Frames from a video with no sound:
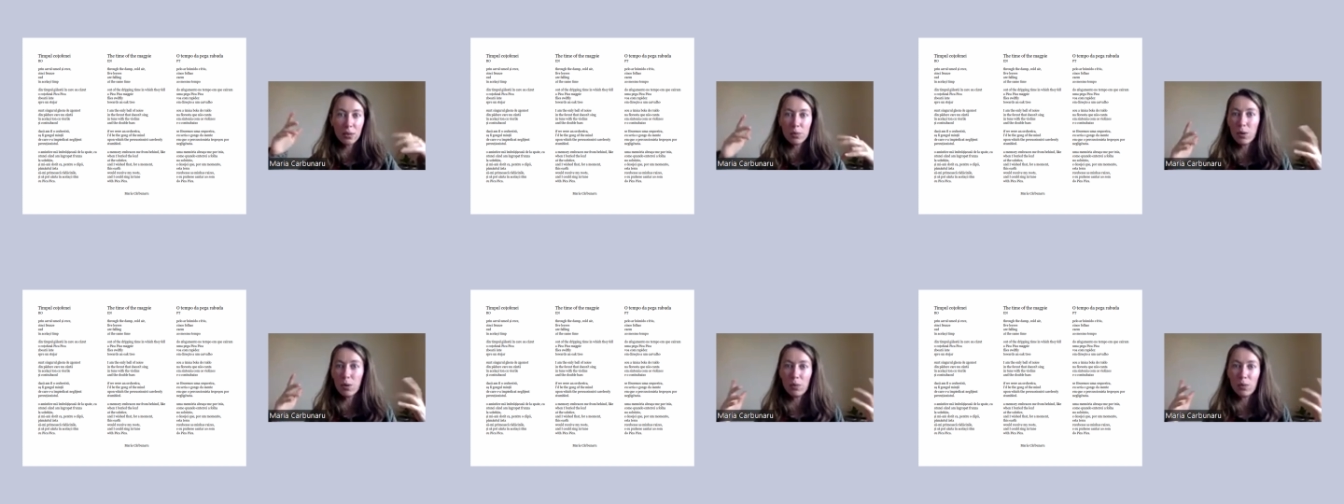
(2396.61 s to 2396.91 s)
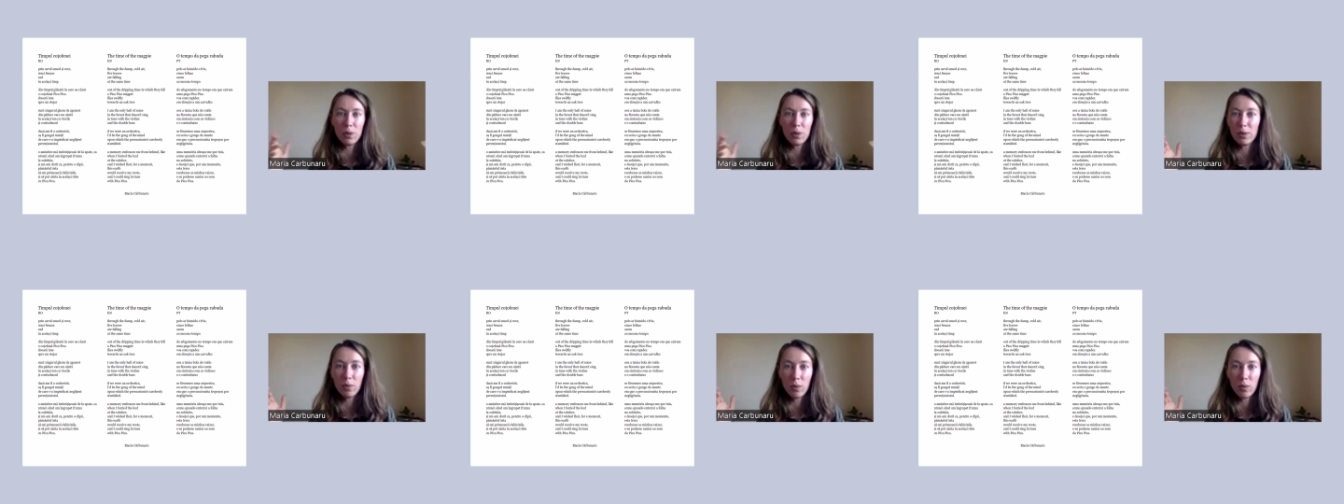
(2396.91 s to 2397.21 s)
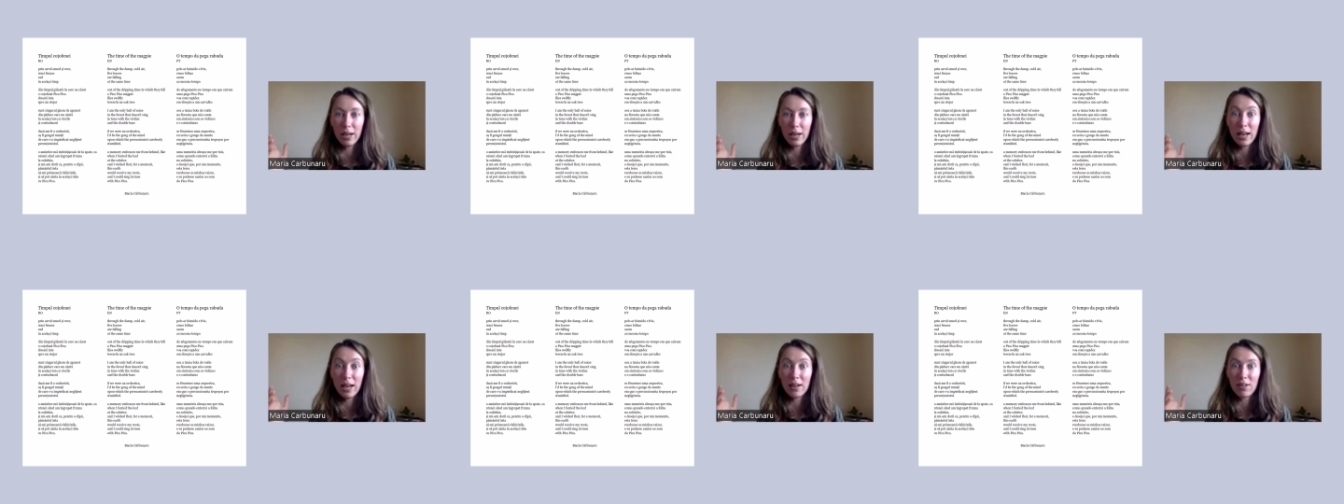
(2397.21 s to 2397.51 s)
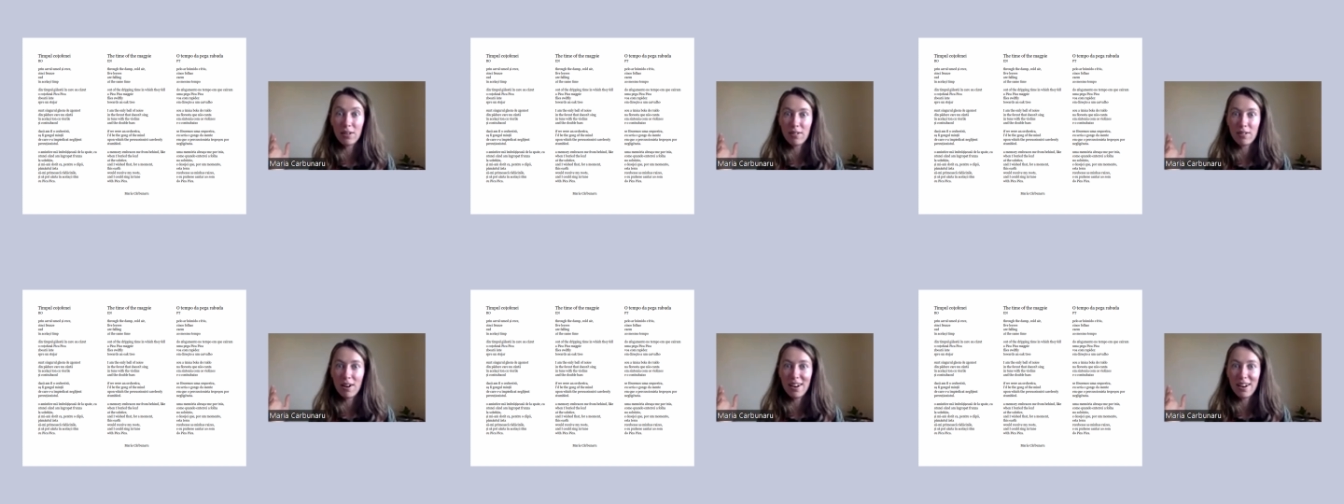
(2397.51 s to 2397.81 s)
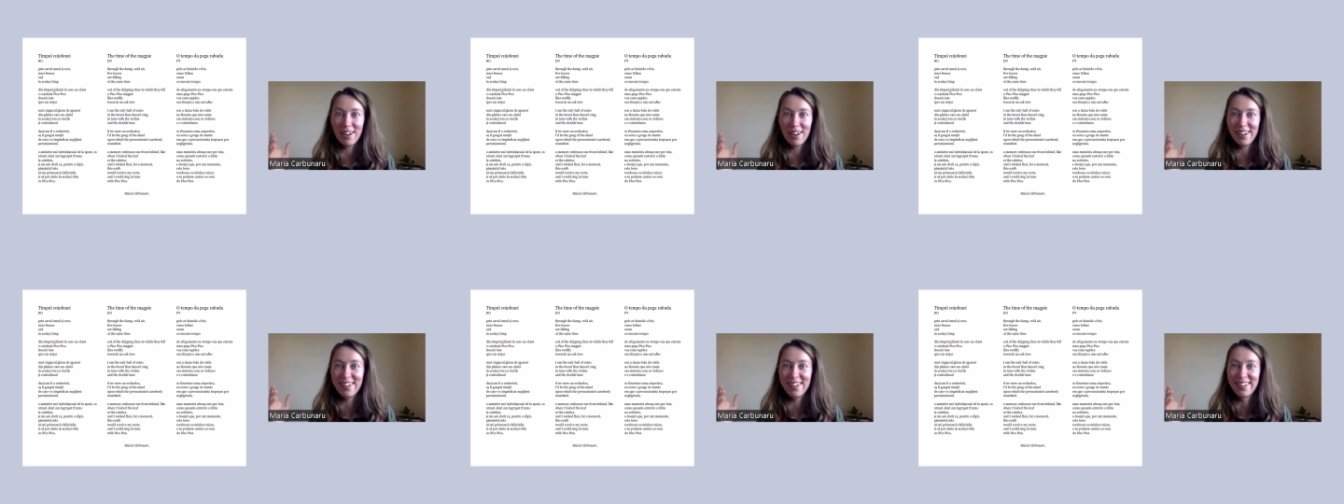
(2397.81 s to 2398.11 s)
whoa, wait, we gotta
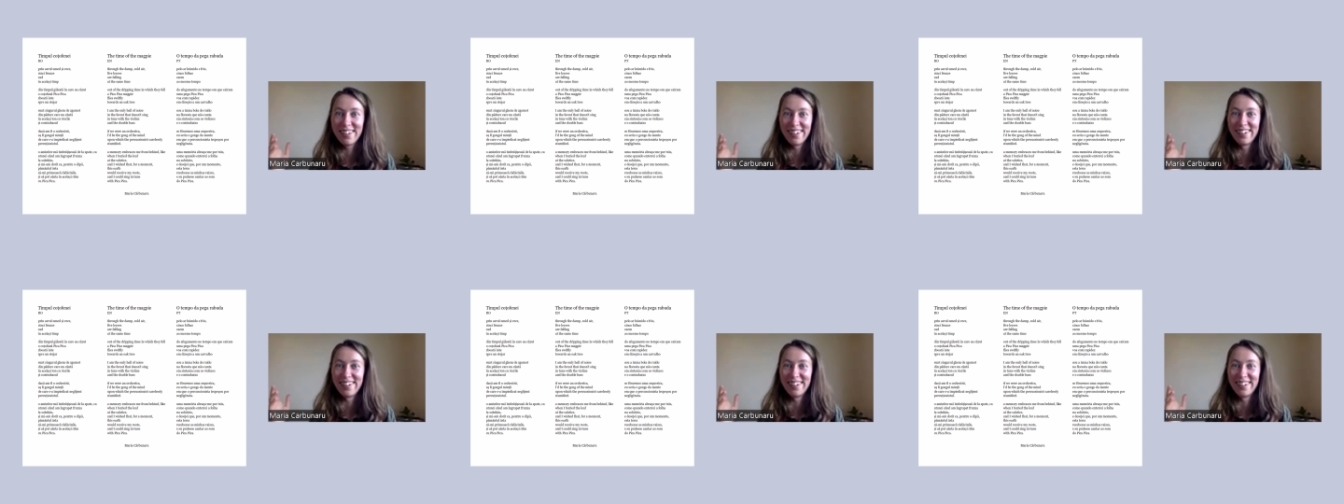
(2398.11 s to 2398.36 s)
run.